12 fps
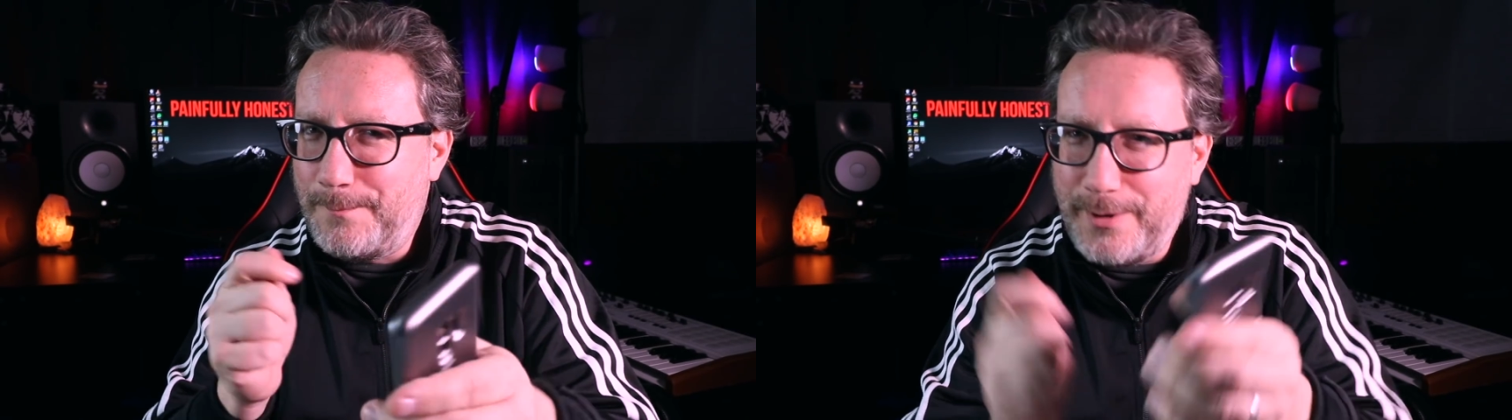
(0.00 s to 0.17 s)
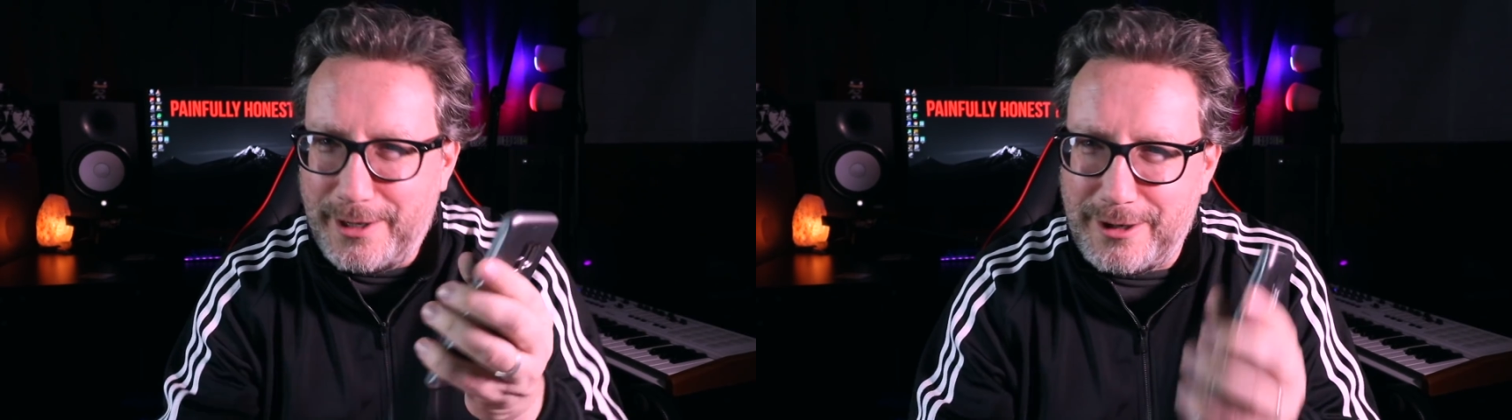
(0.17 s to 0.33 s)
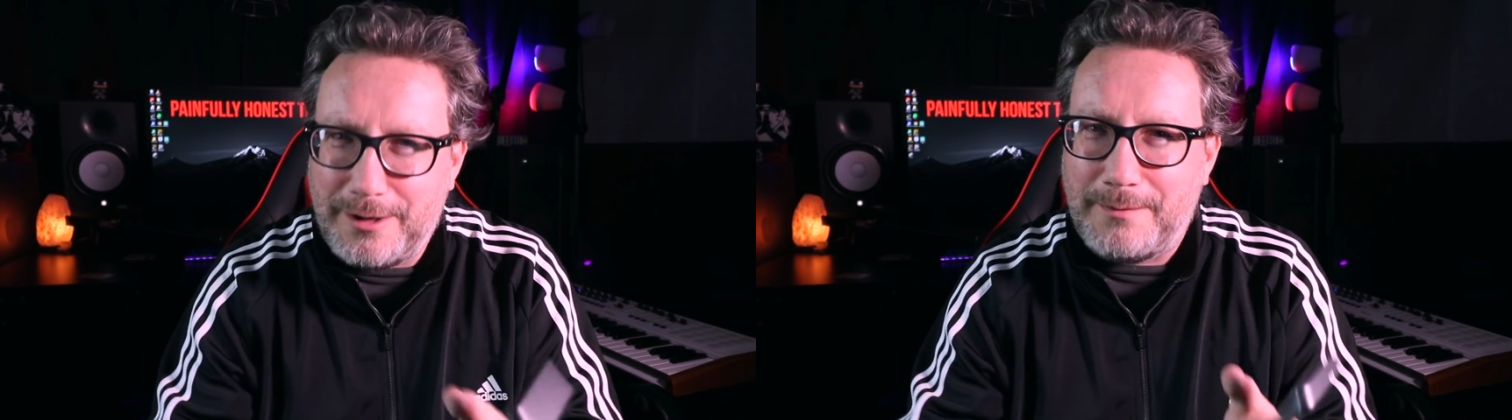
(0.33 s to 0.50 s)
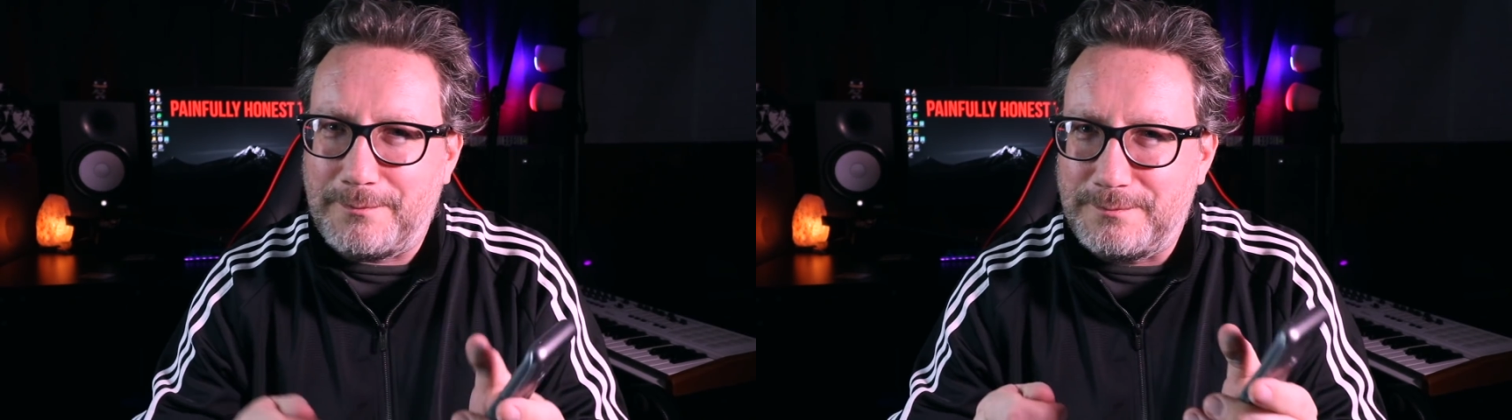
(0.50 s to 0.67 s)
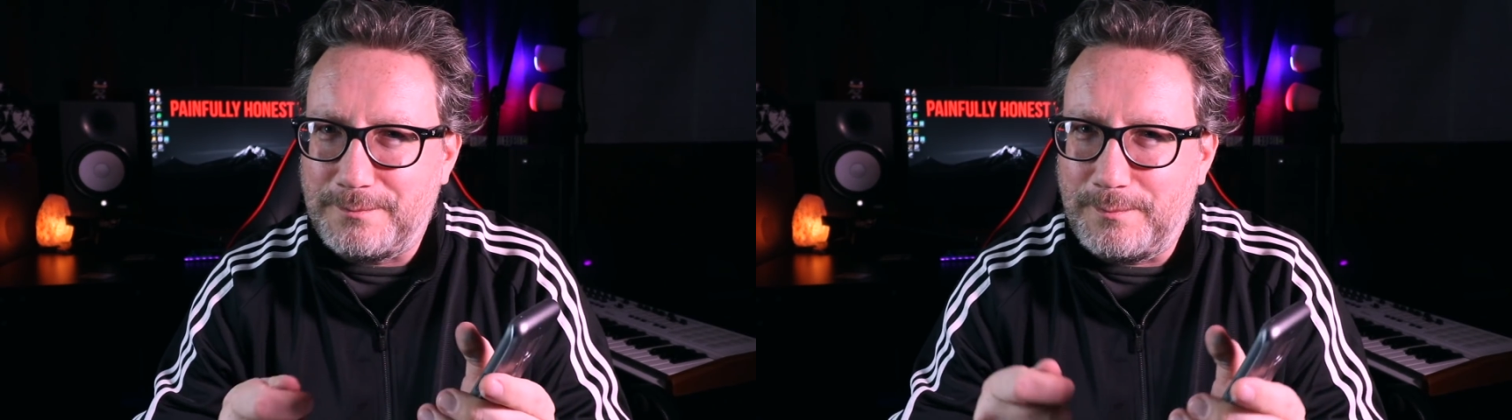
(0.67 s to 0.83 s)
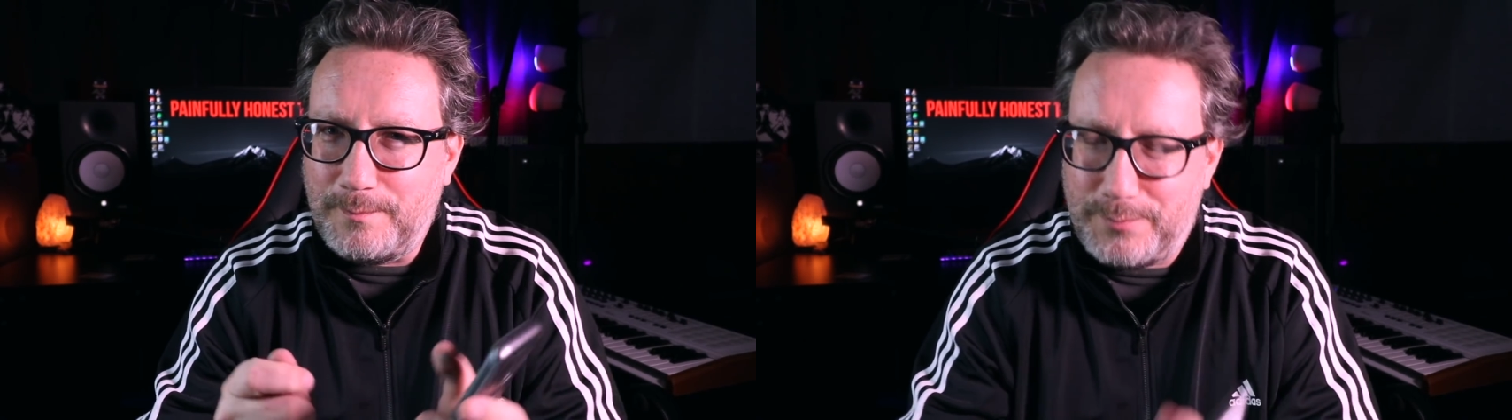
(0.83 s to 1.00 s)
But um.
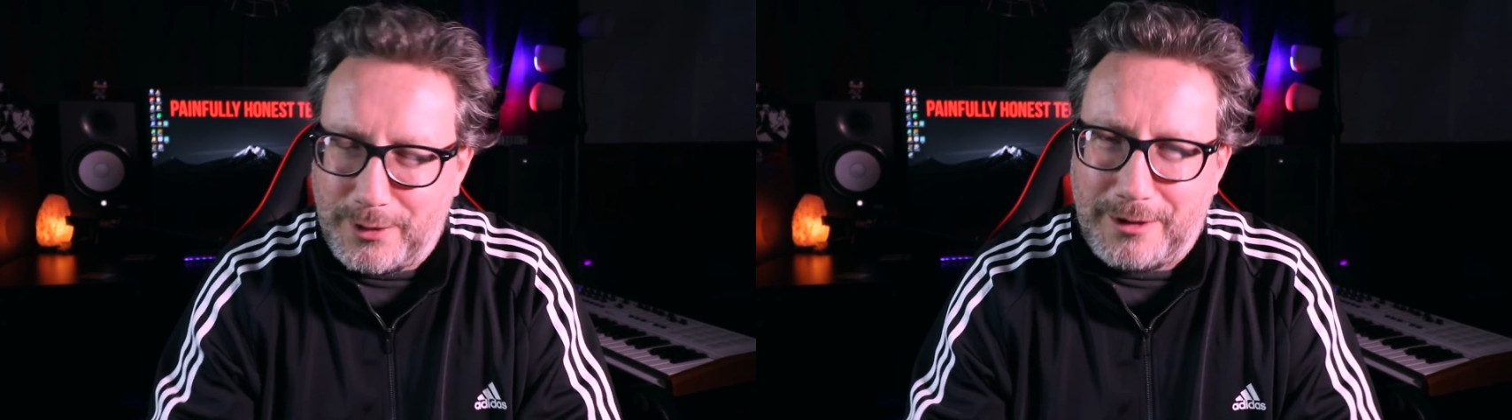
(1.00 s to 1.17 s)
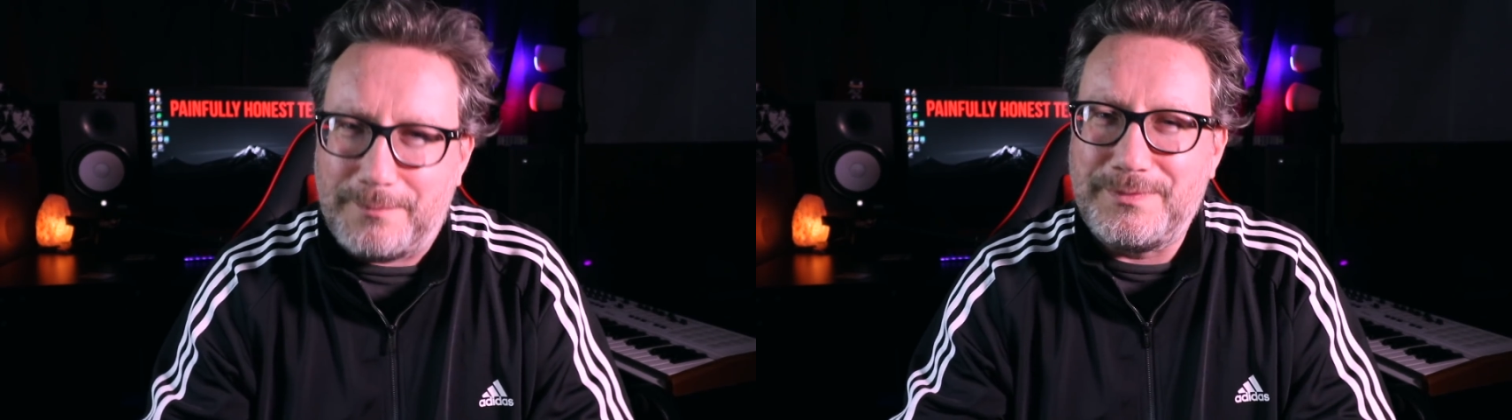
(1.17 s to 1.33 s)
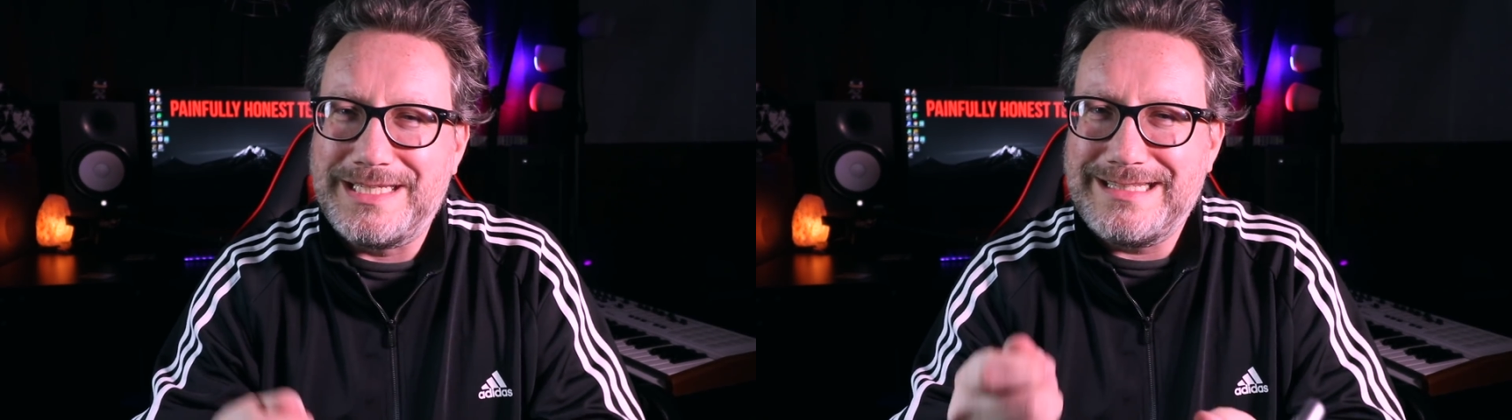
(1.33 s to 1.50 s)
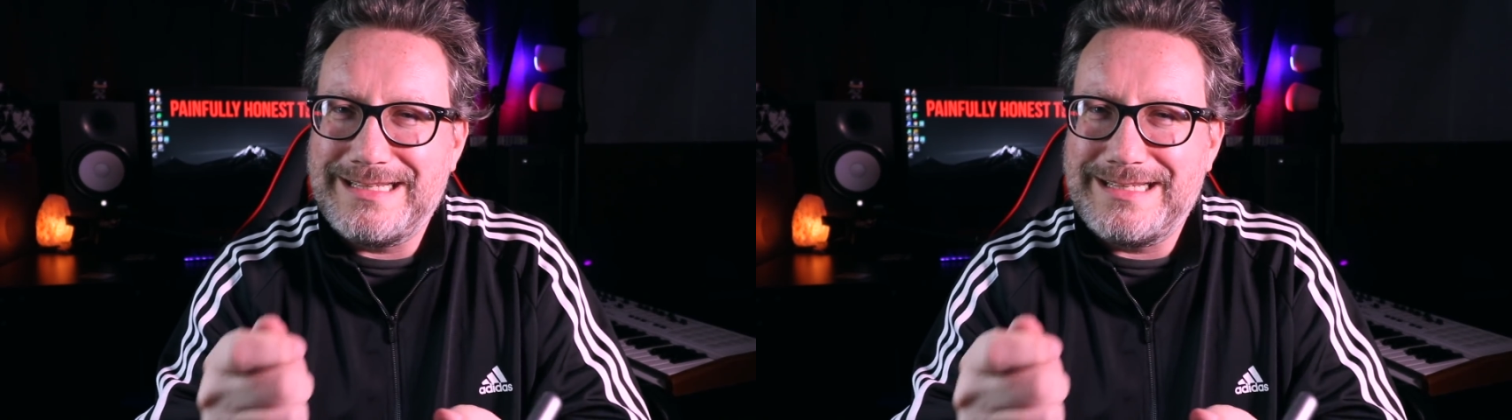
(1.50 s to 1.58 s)
Boom. Um,